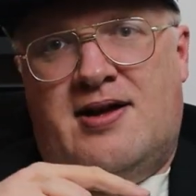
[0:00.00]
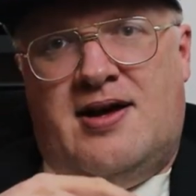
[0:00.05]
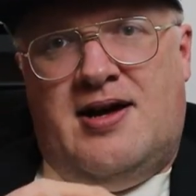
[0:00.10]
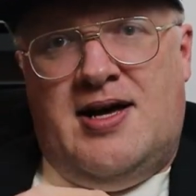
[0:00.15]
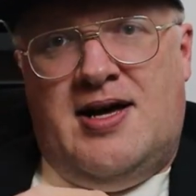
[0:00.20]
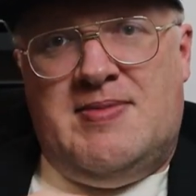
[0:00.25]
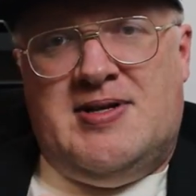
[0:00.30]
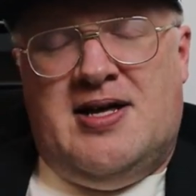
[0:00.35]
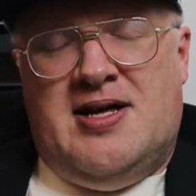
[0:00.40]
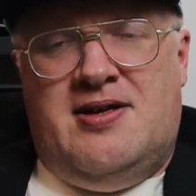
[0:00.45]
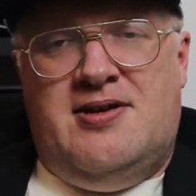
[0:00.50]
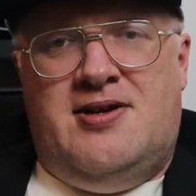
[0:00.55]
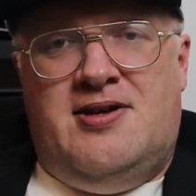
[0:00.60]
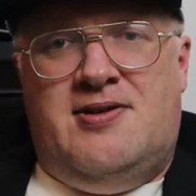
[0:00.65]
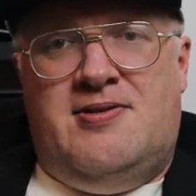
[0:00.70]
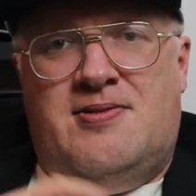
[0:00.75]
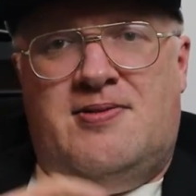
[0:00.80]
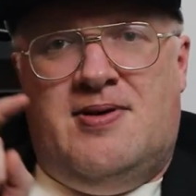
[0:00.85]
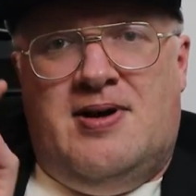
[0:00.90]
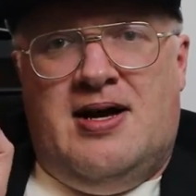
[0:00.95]
I'm telling
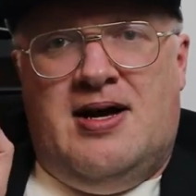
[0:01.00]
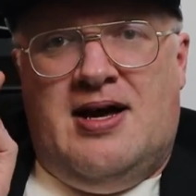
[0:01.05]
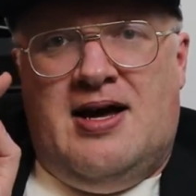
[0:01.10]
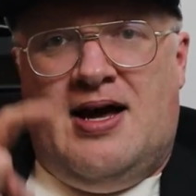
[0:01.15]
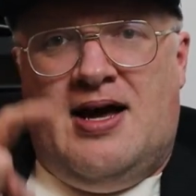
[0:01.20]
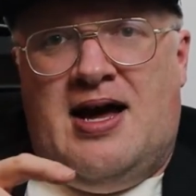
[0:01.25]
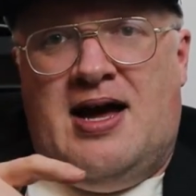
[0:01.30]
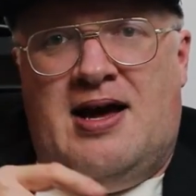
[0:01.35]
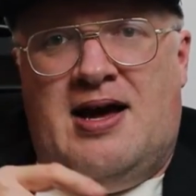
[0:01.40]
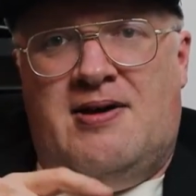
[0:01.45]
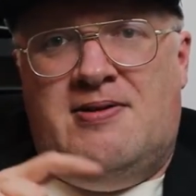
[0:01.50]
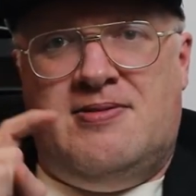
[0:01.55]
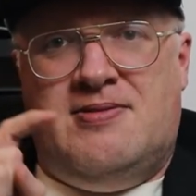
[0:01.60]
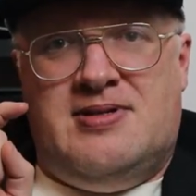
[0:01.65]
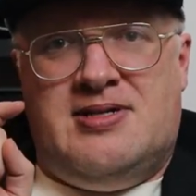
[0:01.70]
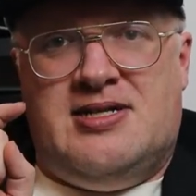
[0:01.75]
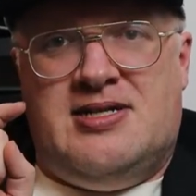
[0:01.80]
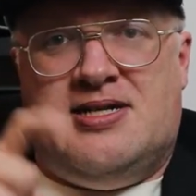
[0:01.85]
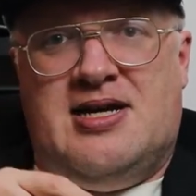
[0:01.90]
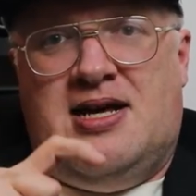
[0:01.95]
you
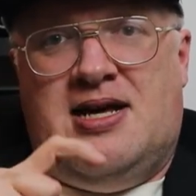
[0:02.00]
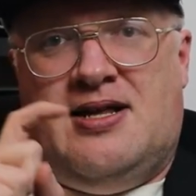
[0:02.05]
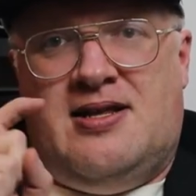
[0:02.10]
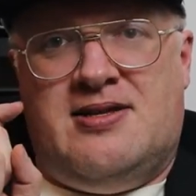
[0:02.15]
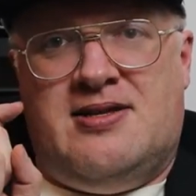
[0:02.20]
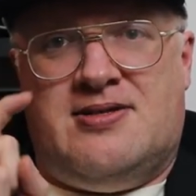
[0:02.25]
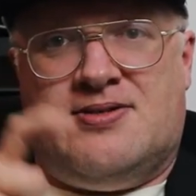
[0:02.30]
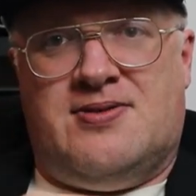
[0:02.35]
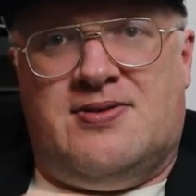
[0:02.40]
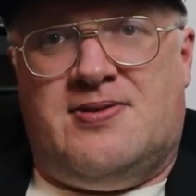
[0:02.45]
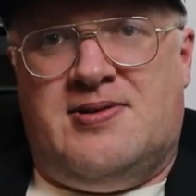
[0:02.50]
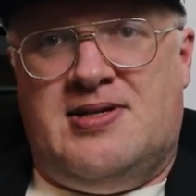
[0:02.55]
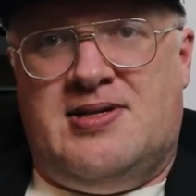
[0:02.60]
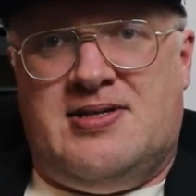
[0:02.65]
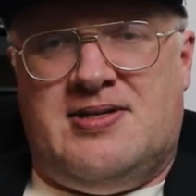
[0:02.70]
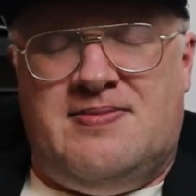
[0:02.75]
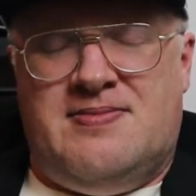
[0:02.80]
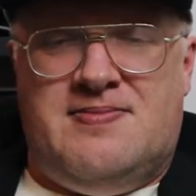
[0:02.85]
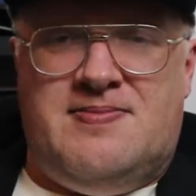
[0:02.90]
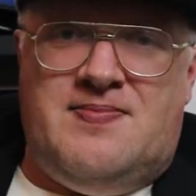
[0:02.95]
how to tell the
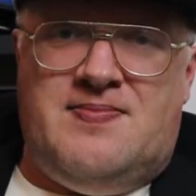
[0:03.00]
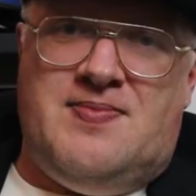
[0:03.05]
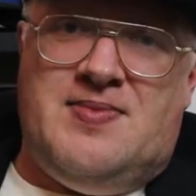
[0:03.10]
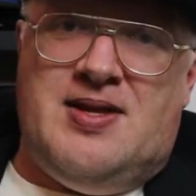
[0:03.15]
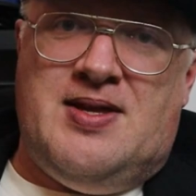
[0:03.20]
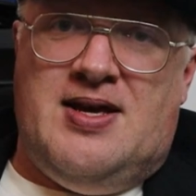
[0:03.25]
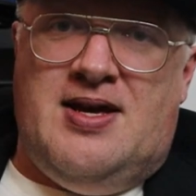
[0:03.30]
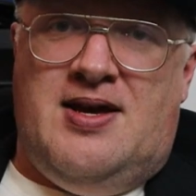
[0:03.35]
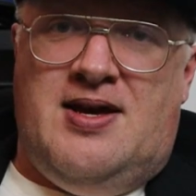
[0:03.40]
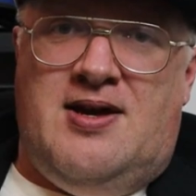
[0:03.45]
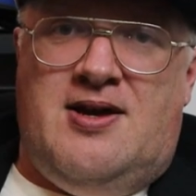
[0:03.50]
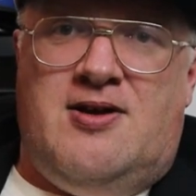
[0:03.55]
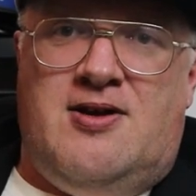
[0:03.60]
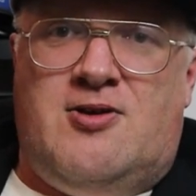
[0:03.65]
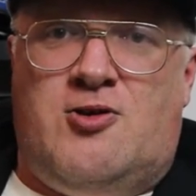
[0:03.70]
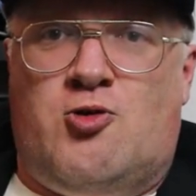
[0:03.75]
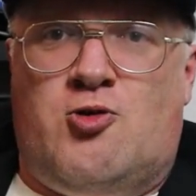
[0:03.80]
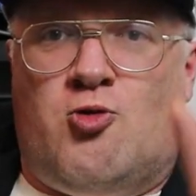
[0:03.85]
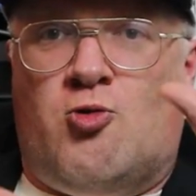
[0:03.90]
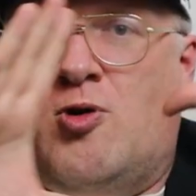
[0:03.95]
stories.
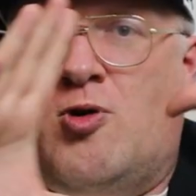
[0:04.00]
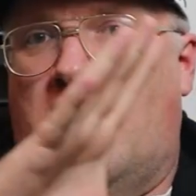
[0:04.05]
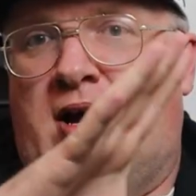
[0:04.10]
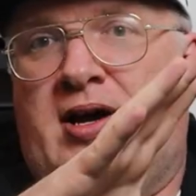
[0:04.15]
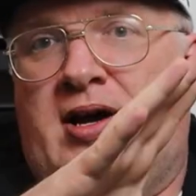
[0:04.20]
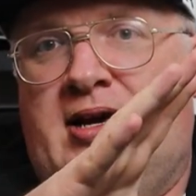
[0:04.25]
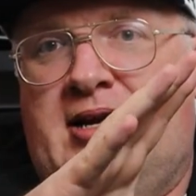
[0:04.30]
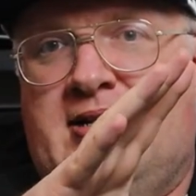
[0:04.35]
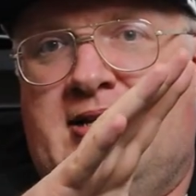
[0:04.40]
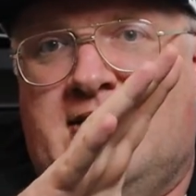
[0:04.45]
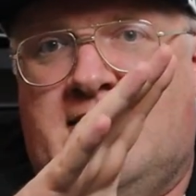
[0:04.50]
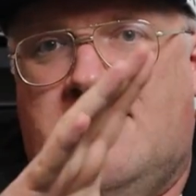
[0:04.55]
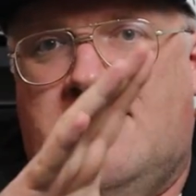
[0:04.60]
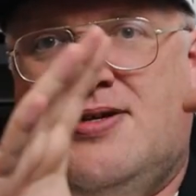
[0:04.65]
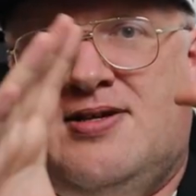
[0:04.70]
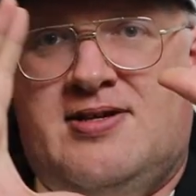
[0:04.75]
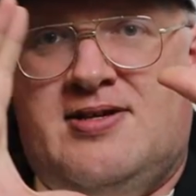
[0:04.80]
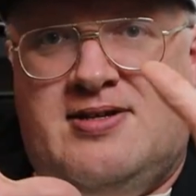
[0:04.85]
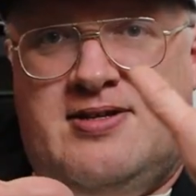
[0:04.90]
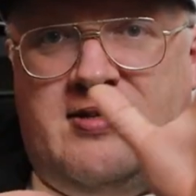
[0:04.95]
Grind
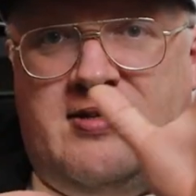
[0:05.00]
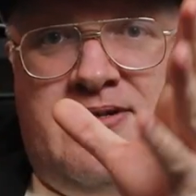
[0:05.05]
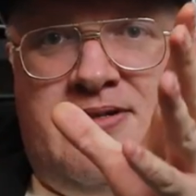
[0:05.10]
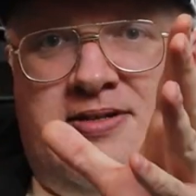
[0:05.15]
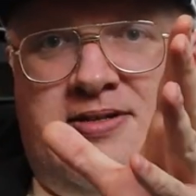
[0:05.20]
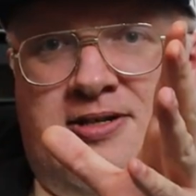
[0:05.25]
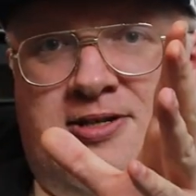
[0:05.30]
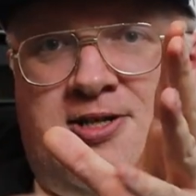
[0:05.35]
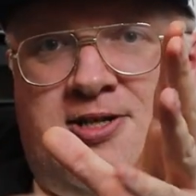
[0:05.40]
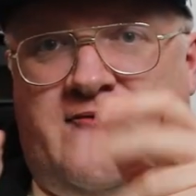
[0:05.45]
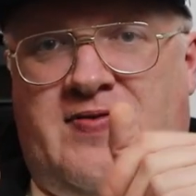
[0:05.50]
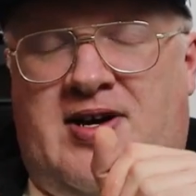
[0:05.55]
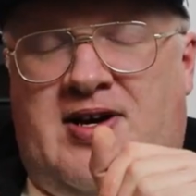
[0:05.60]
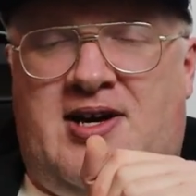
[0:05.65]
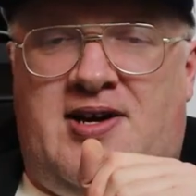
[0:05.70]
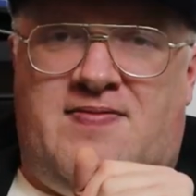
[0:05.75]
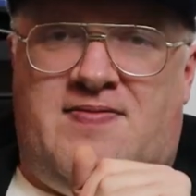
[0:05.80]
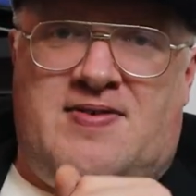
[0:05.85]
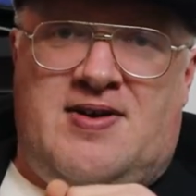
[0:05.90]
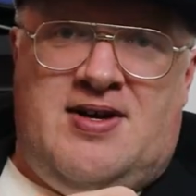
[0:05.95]
to
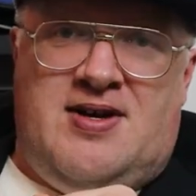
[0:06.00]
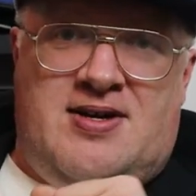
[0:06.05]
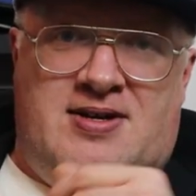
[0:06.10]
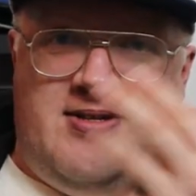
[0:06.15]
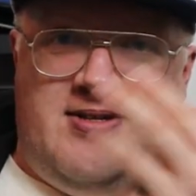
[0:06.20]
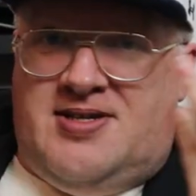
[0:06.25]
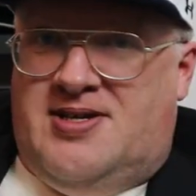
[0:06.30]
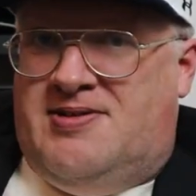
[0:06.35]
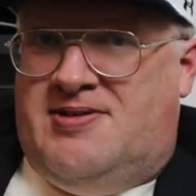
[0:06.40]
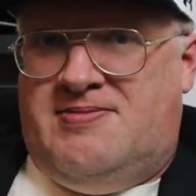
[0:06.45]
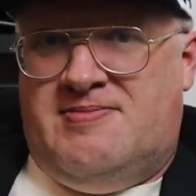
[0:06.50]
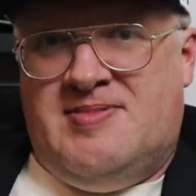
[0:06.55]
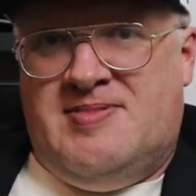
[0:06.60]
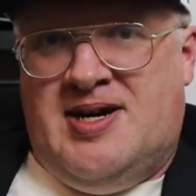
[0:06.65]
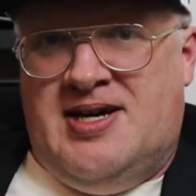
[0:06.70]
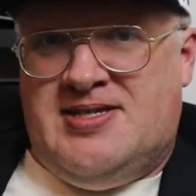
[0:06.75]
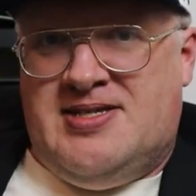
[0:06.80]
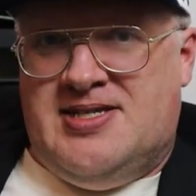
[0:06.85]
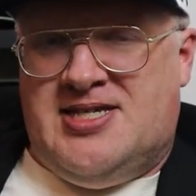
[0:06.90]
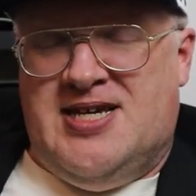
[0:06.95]
survive. So,
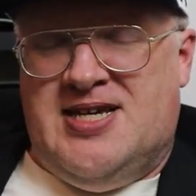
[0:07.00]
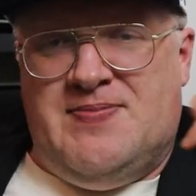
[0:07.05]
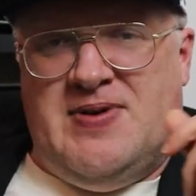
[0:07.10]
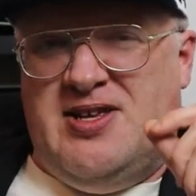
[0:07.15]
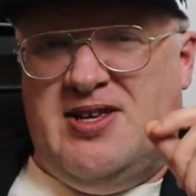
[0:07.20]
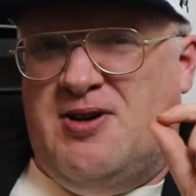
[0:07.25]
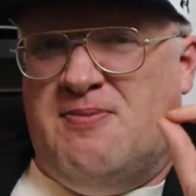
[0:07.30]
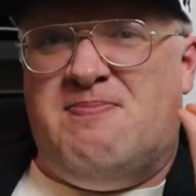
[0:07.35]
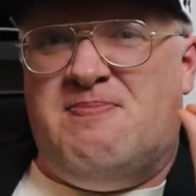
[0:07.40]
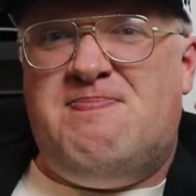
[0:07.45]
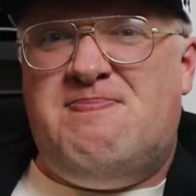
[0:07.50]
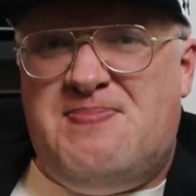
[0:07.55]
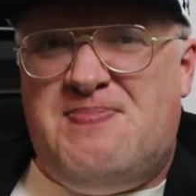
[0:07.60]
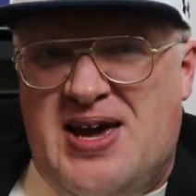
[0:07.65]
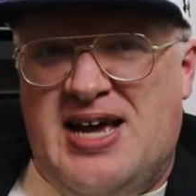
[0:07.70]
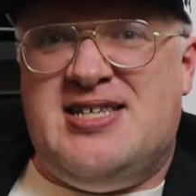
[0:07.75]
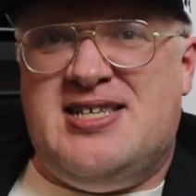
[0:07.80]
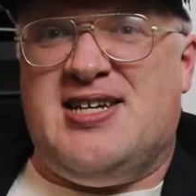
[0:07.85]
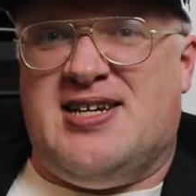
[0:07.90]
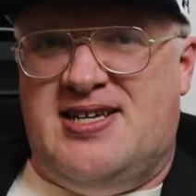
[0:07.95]
nice and simple, and you're
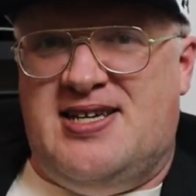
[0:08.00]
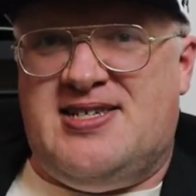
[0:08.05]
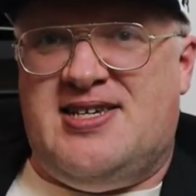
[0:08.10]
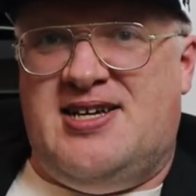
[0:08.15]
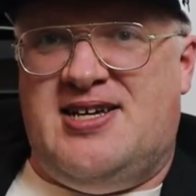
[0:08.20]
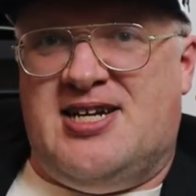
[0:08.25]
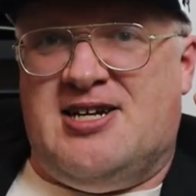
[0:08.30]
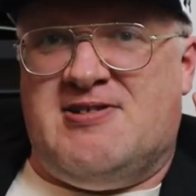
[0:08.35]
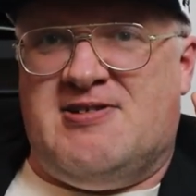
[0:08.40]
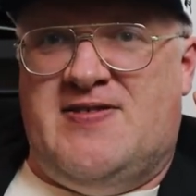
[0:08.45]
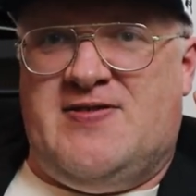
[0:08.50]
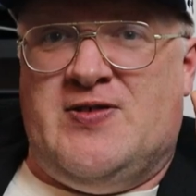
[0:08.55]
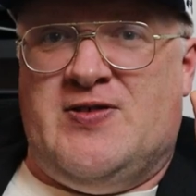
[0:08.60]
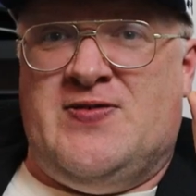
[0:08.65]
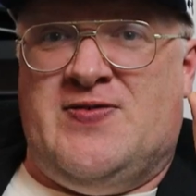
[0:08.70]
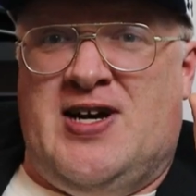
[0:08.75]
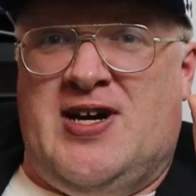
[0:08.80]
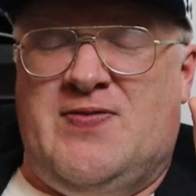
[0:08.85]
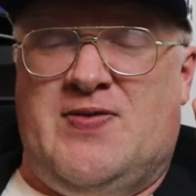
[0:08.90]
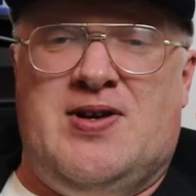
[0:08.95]
basically stealing the Drive to
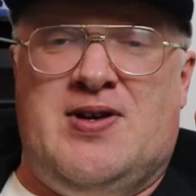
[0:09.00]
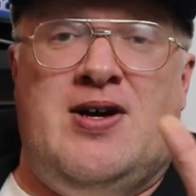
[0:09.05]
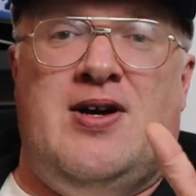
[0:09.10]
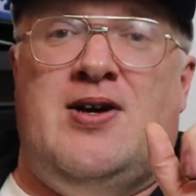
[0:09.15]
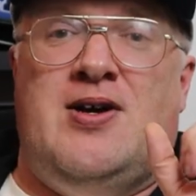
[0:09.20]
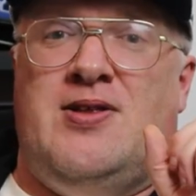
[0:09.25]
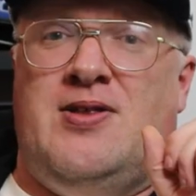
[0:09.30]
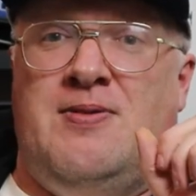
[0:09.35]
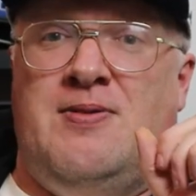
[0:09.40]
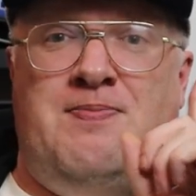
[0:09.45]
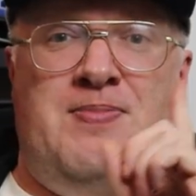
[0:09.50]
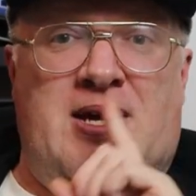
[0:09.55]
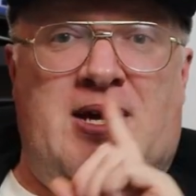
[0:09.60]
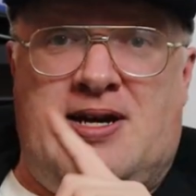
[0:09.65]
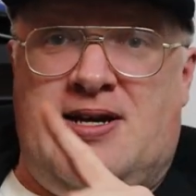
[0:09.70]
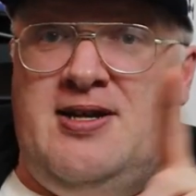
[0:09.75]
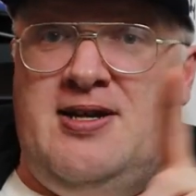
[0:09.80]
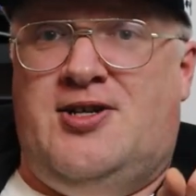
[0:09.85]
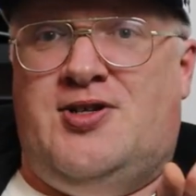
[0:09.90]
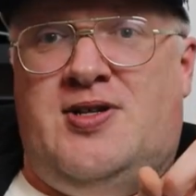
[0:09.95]
Survive one. The
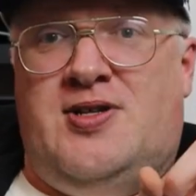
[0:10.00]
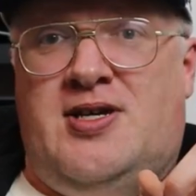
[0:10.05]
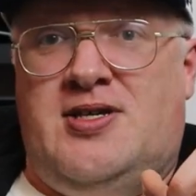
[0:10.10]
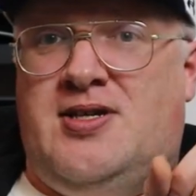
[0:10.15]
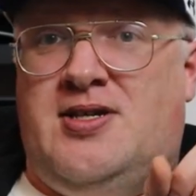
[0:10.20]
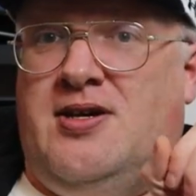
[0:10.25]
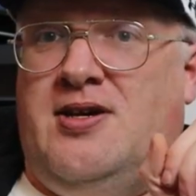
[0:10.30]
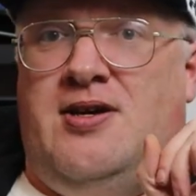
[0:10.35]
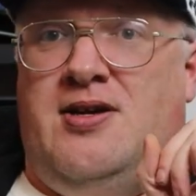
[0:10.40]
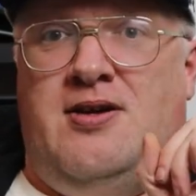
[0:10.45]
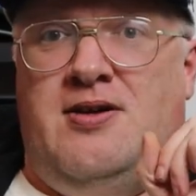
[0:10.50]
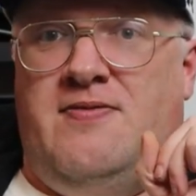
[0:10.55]
big condition is,